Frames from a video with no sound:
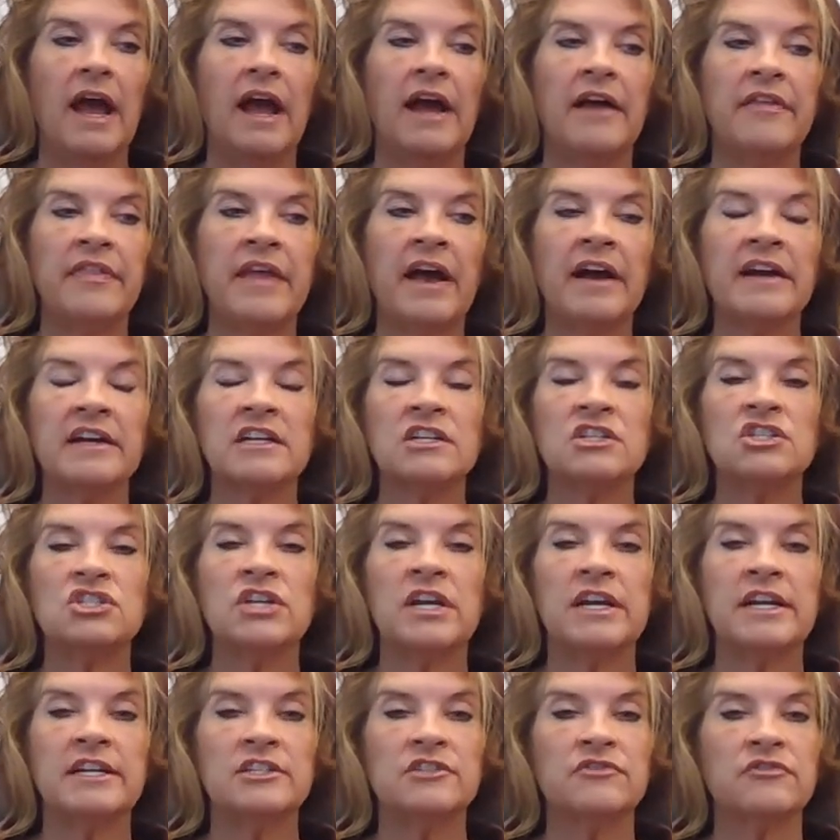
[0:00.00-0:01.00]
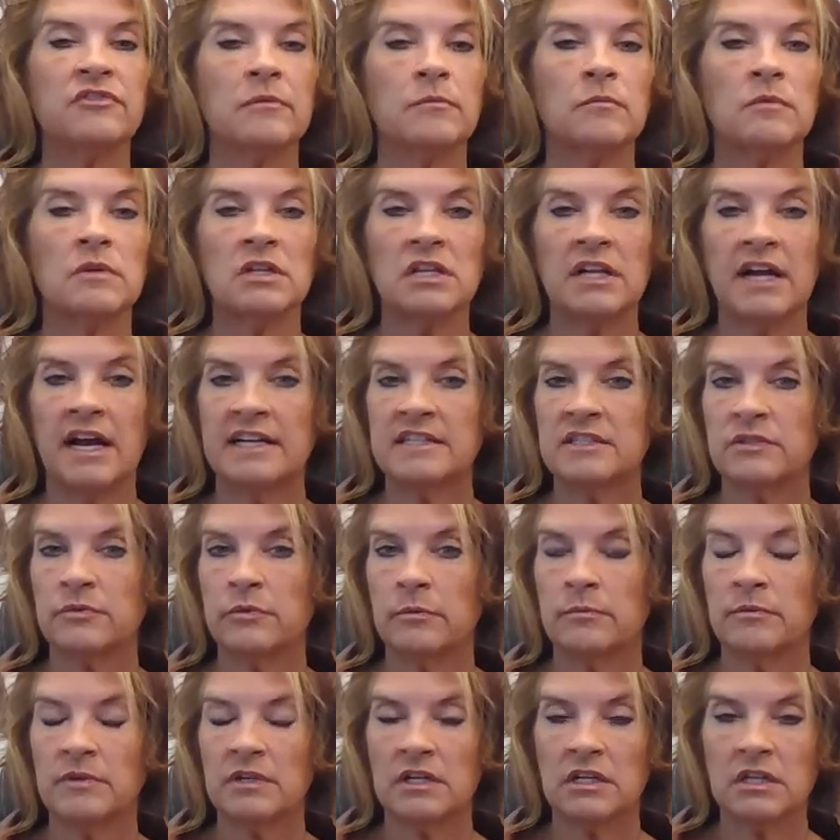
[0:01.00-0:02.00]
And that can change from
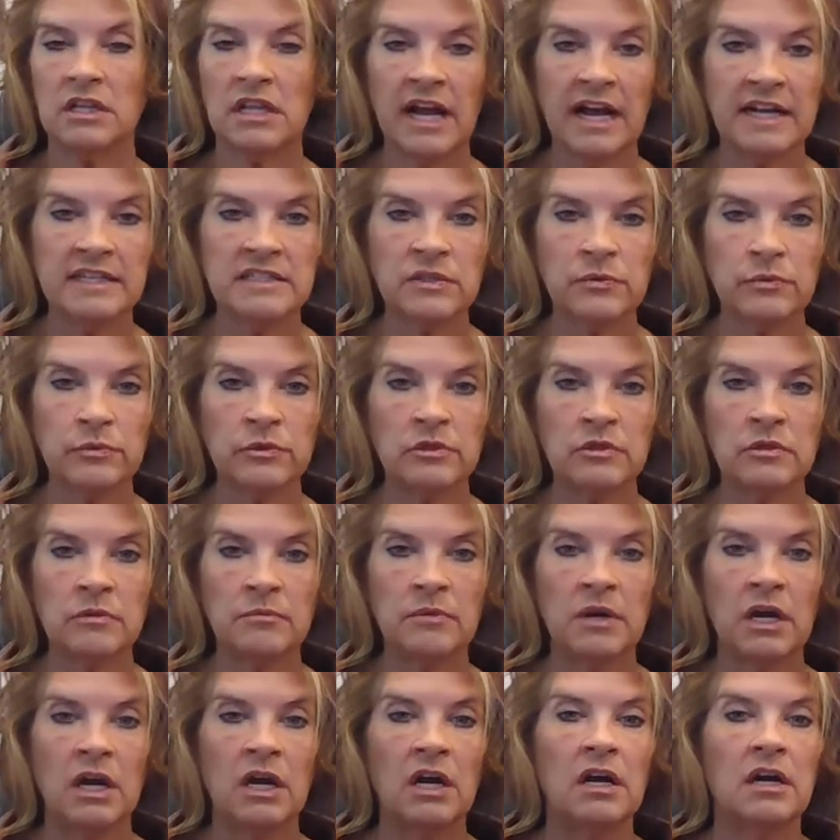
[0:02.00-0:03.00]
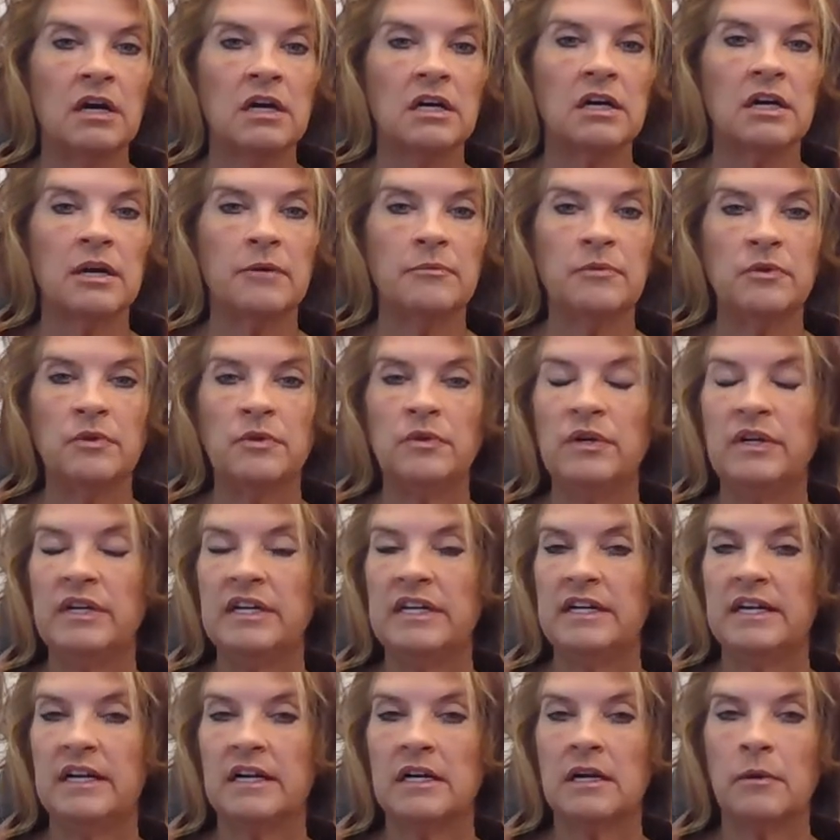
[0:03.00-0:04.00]
classroom to classroom,
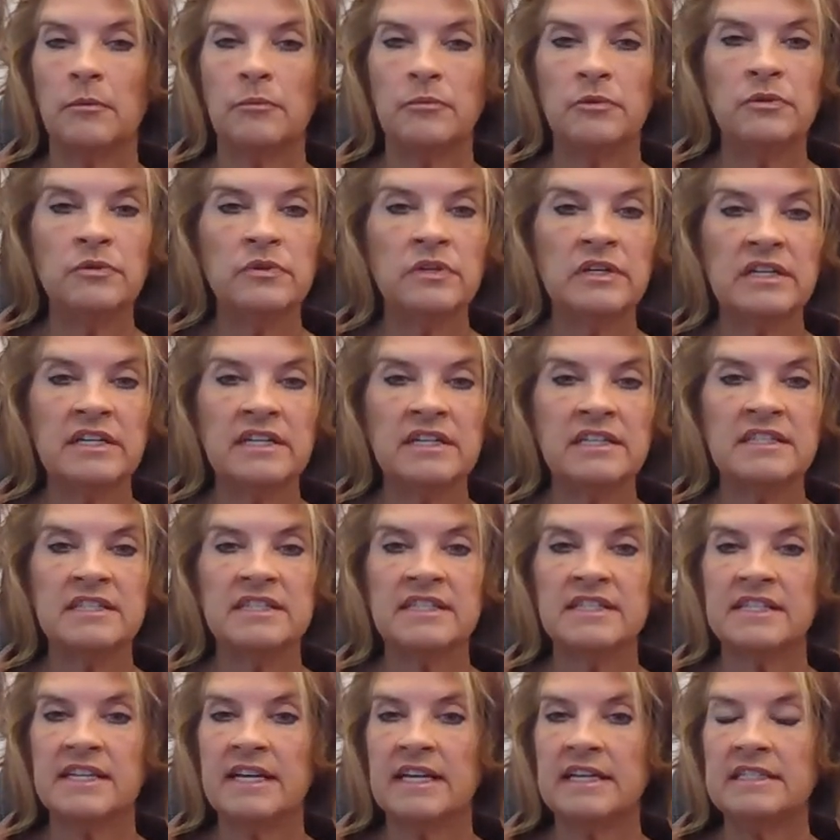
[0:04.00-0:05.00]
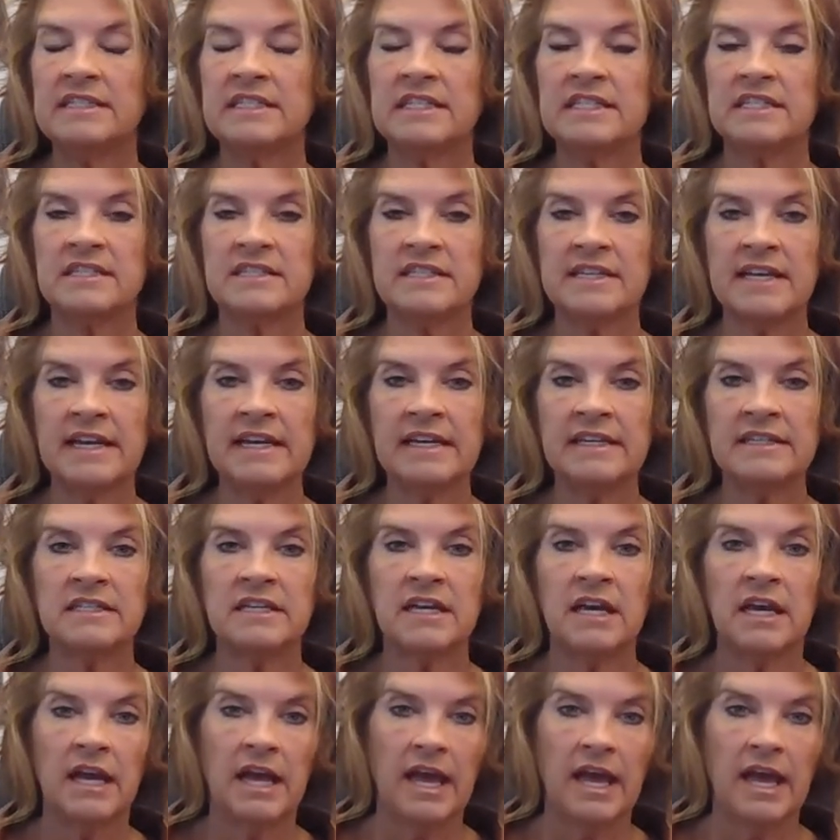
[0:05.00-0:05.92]
community to community, state to state.